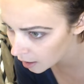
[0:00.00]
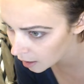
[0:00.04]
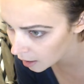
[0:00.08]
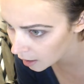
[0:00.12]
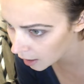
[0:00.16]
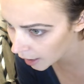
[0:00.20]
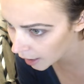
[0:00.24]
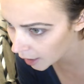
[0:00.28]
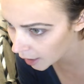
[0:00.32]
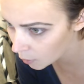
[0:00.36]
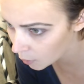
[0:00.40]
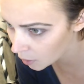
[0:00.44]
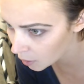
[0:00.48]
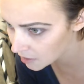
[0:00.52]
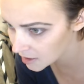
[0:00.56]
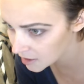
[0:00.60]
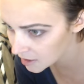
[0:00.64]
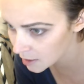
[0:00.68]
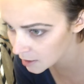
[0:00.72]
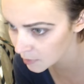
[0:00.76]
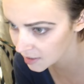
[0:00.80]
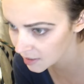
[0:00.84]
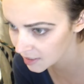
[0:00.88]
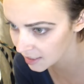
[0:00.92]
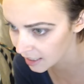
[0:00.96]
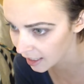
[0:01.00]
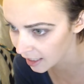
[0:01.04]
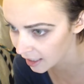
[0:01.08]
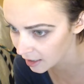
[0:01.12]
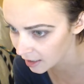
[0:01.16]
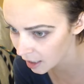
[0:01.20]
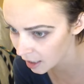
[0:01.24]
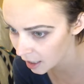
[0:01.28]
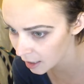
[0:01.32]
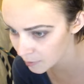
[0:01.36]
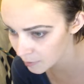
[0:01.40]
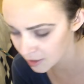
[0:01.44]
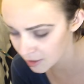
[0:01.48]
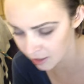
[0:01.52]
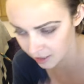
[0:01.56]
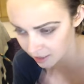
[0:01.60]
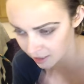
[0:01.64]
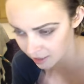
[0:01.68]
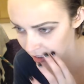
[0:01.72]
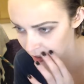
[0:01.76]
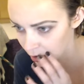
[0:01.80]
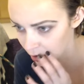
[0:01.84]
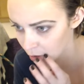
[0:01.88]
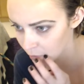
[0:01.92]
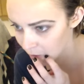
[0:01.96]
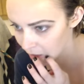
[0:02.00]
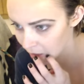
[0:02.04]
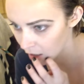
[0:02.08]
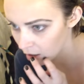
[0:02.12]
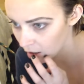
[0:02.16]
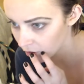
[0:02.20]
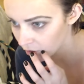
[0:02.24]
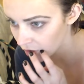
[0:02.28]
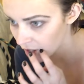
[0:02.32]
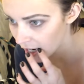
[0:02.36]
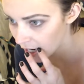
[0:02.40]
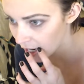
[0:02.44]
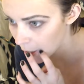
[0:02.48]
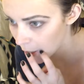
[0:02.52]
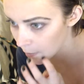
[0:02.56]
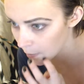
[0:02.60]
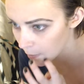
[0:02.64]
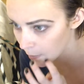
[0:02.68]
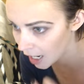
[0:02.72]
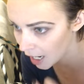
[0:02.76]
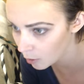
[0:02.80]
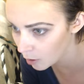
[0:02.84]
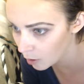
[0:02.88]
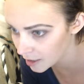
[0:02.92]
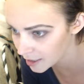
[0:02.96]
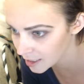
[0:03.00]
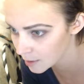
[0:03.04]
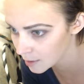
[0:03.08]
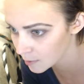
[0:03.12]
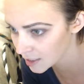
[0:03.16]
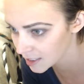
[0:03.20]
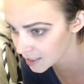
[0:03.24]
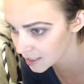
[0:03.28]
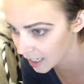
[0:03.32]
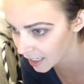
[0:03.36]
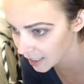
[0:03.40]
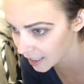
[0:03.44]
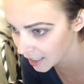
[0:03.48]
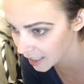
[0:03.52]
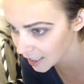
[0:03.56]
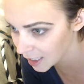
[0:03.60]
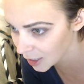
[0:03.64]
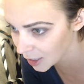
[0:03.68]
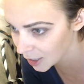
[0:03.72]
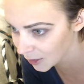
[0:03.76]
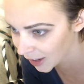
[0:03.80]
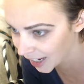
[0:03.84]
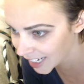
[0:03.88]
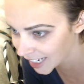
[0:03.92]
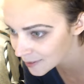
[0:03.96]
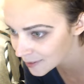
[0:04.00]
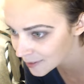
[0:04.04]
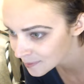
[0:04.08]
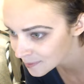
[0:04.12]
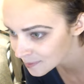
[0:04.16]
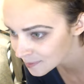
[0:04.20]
How awesome is that? I'm sorry, that threw me off. How awesome is that? Anyway,